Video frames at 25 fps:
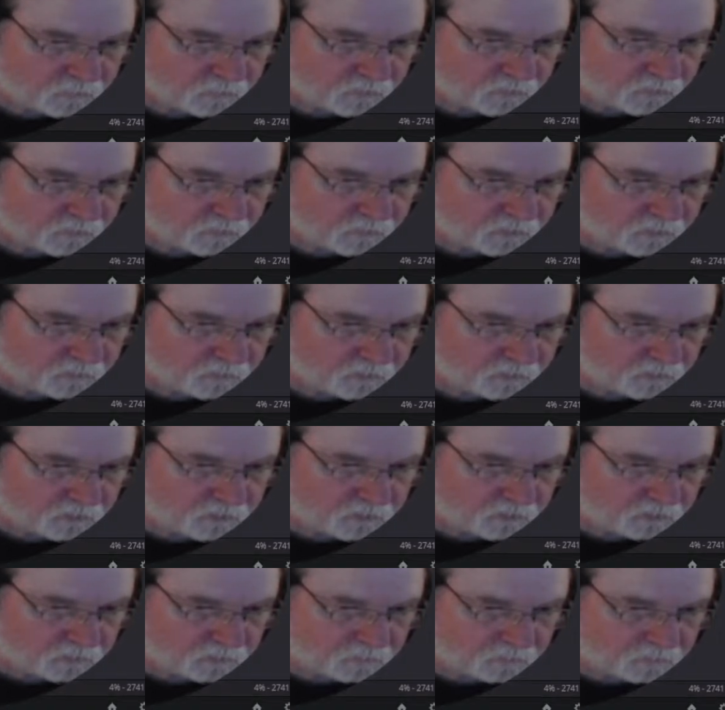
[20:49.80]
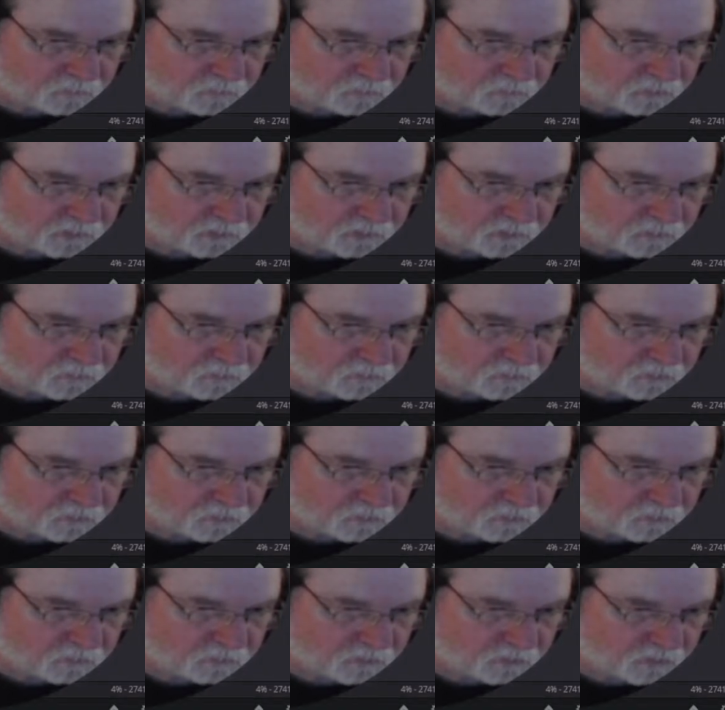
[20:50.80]
That's probably not going to work out
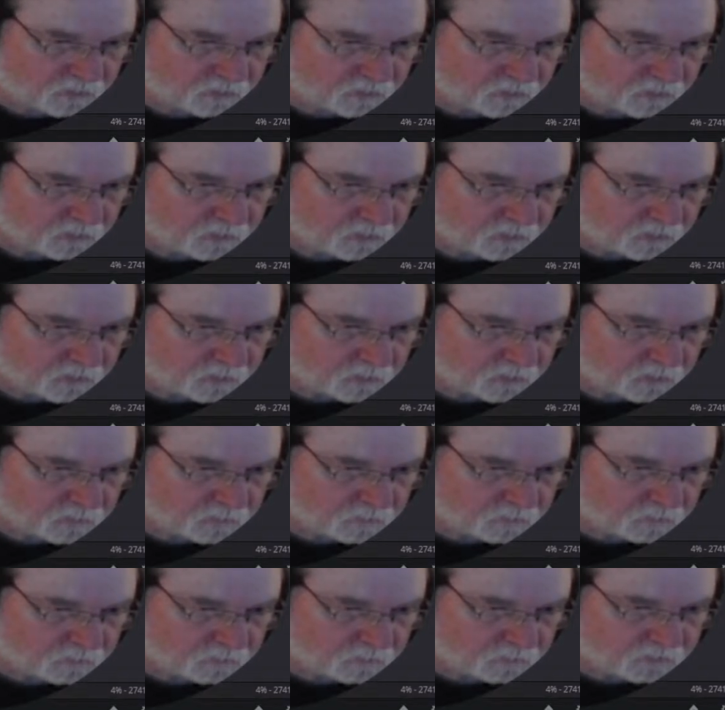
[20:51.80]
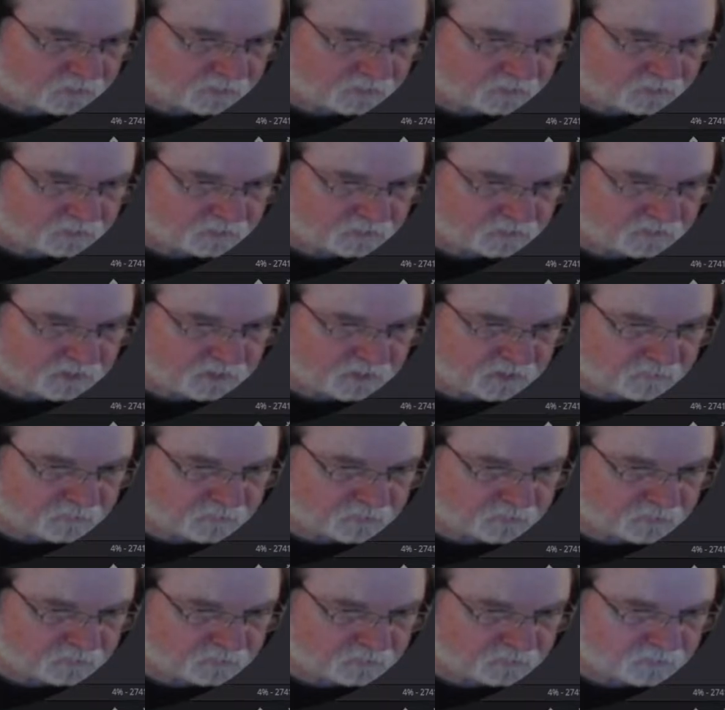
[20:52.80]
well. I'm going to take this
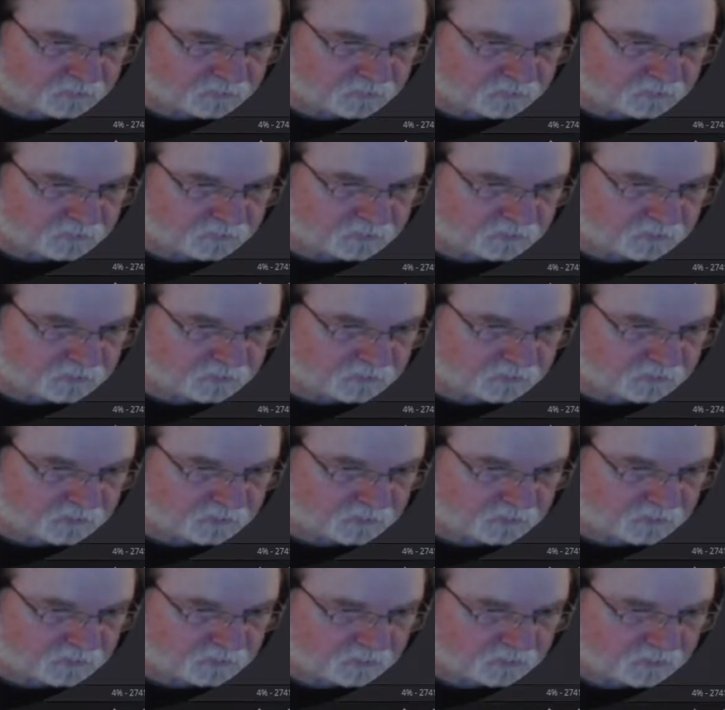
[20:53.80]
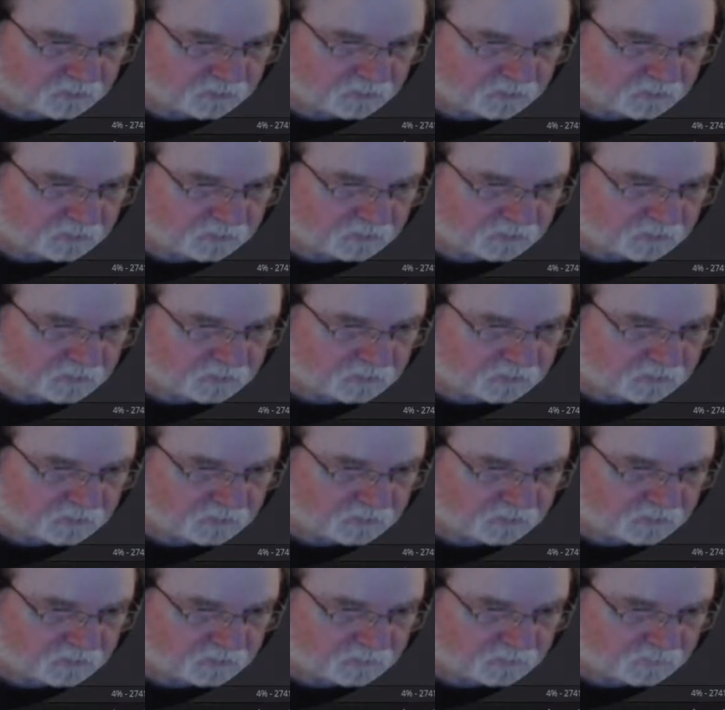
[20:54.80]
output, put it into there,
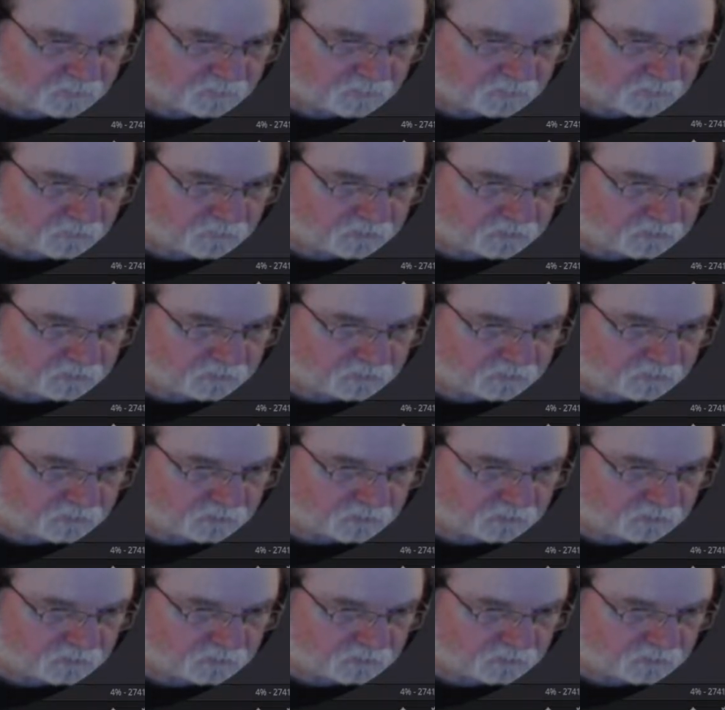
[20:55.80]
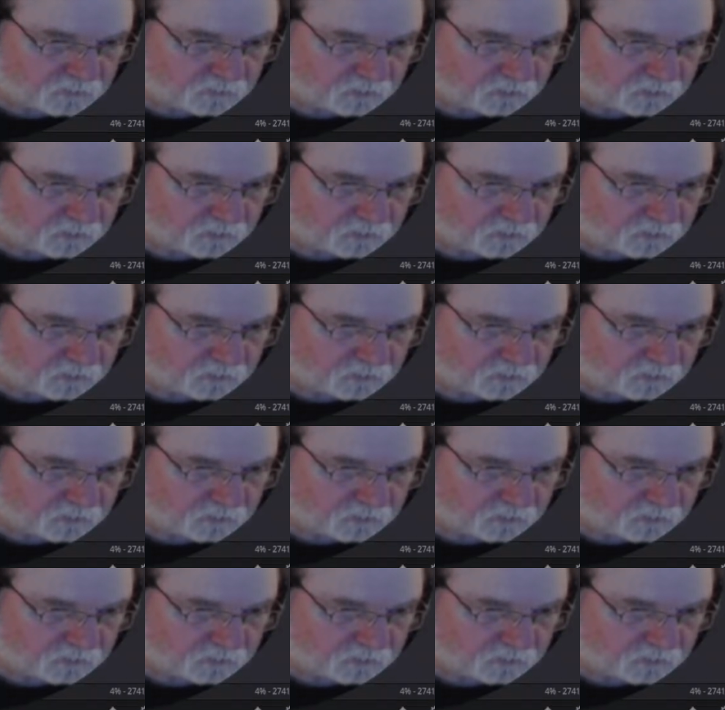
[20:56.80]
and we want to